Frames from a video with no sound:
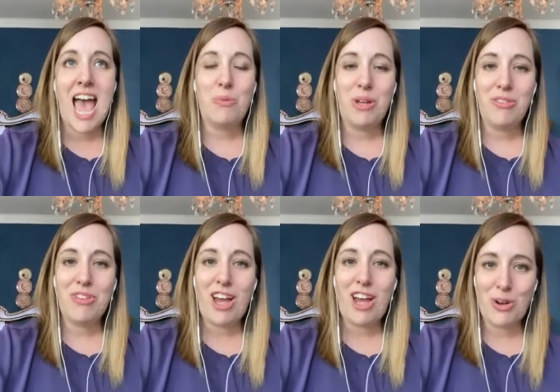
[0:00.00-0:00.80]
And
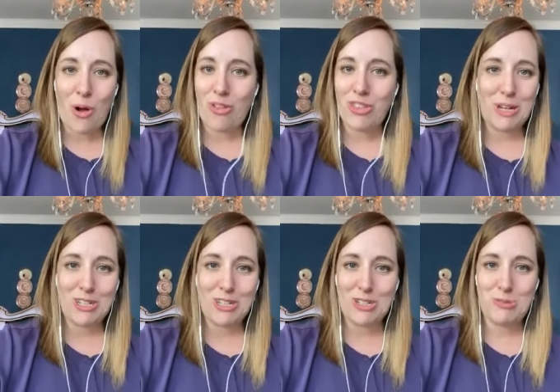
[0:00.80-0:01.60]
we've gotten all these
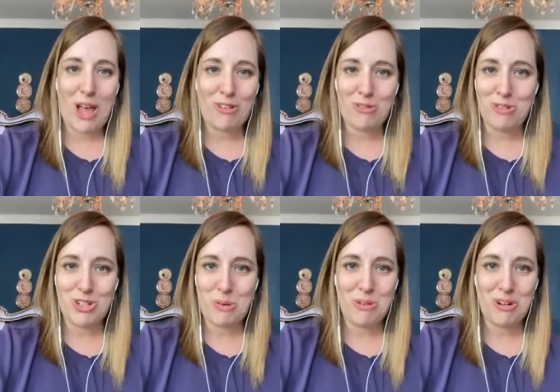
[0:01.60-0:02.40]
pictures back from
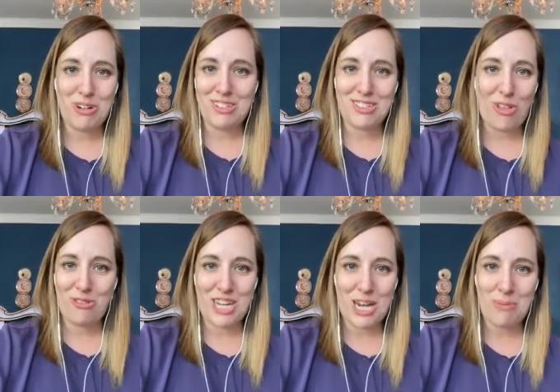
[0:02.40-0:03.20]
church members
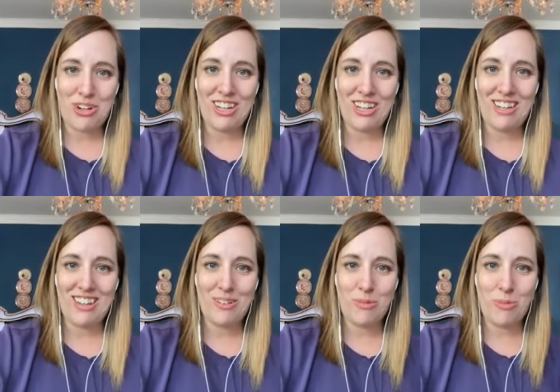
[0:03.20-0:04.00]
all over the
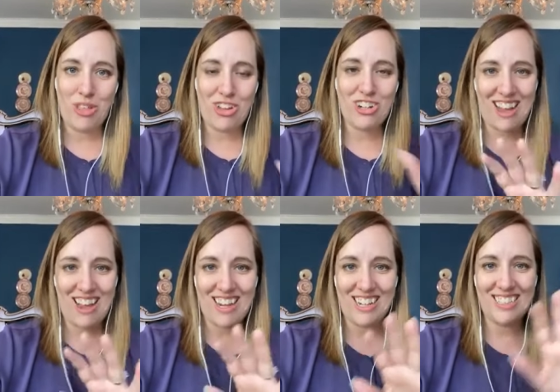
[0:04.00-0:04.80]
neighborhood with their
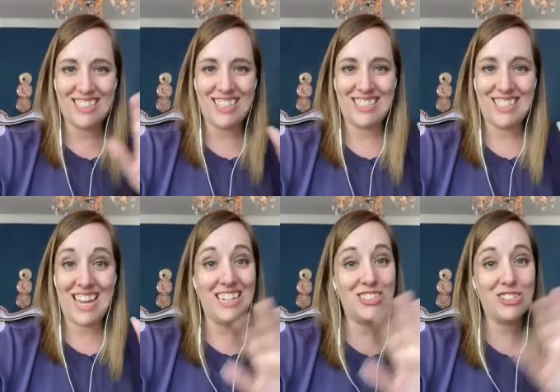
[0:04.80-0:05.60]
signs that
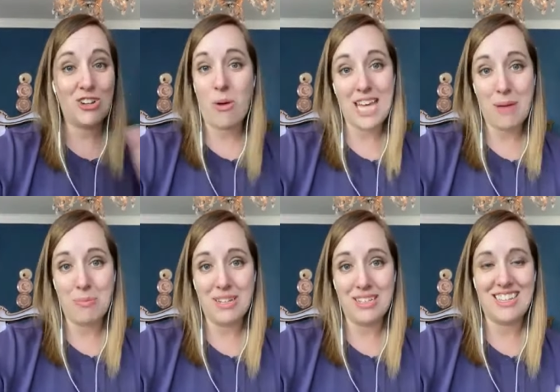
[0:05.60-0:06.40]
say Easter always
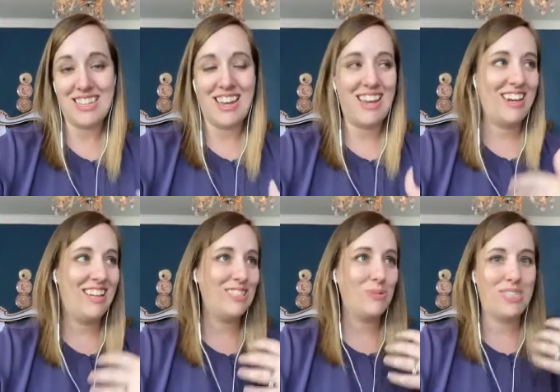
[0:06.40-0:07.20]
happens.
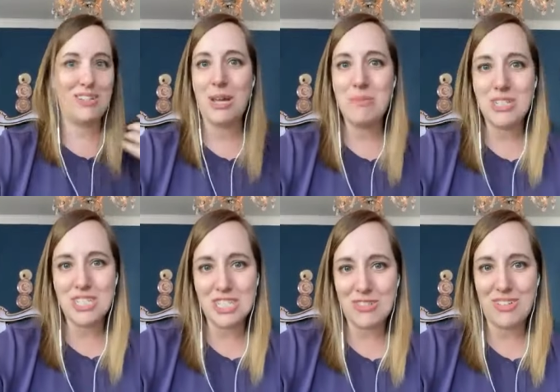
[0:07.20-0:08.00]
And it's with different
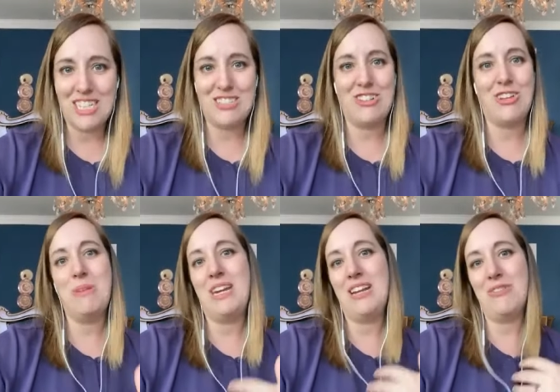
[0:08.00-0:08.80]
images of Easter
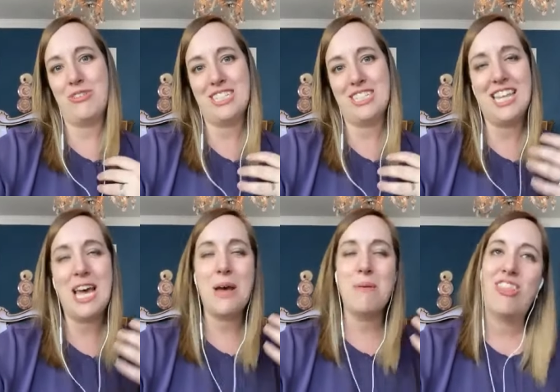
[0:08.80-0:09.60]
that are meaningful to
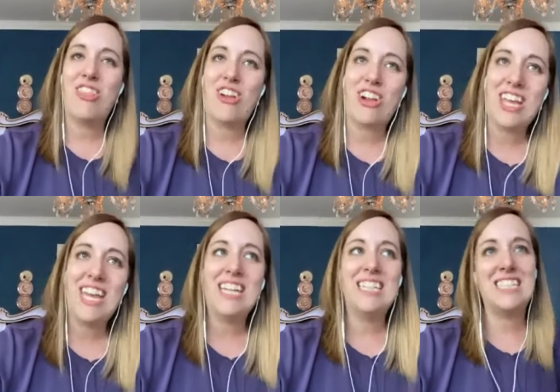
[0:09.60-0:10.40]
them and their
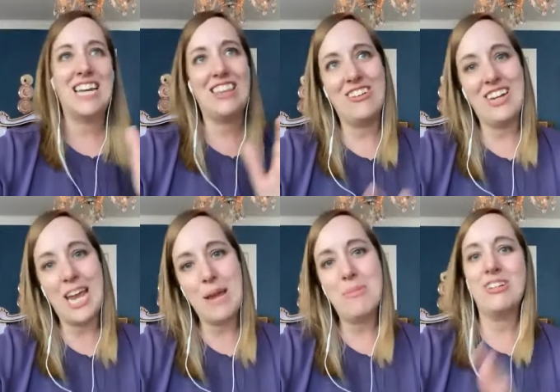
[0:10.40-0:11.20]
kids and their
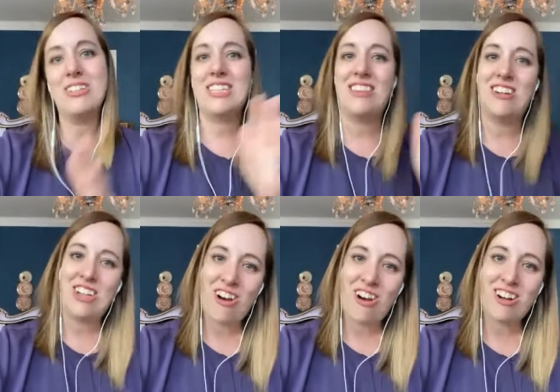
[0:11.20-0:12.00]
neighbors and their
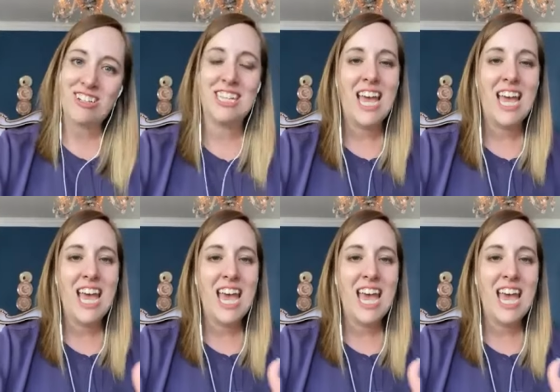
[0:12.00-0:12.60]
yards.